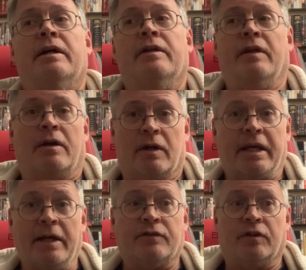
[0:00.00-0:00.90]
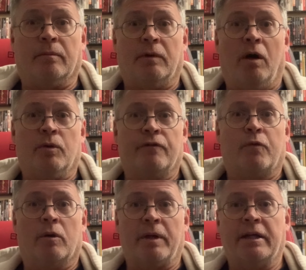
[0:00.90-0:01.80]
that are against them, almost
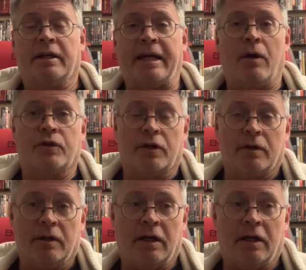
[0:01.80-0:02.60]
form like a counter